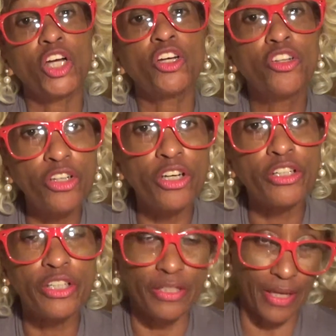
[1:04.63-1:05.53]
good
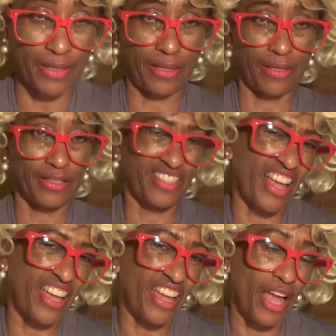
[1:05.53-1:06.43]
to just
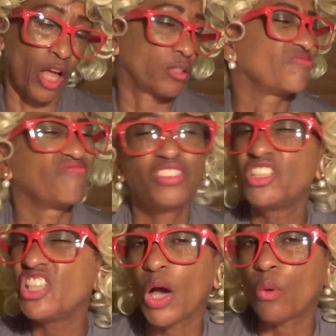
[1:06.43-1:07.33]
say,
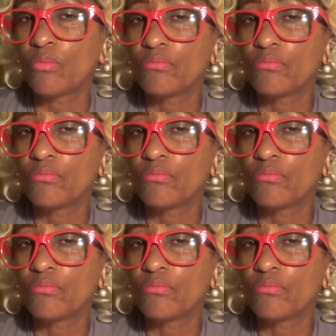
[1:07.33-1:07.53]
no,